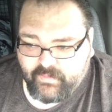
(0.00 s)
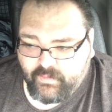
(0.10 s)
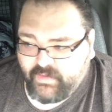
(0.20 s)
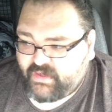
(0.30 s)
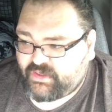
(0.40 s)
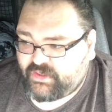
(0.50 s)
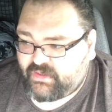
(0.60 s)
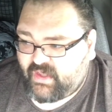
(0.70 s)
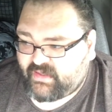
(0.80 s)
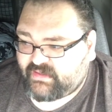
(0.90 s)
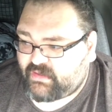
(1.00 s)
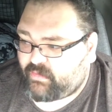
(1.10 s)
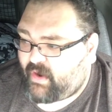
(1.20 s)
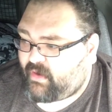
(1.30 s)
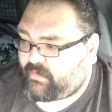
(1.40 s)
which that's the
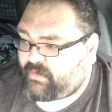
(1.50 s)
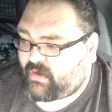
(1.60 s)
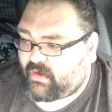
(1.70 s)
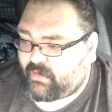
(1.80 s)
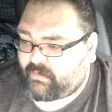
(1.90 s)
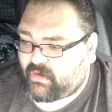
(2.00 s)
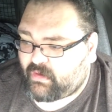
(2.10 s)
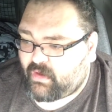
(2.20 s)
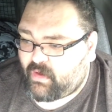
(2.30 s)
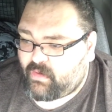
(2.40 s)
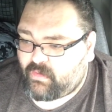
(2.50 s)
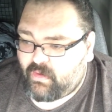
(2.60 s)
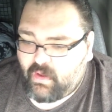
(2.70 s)
route I'm thinking I'm going to go,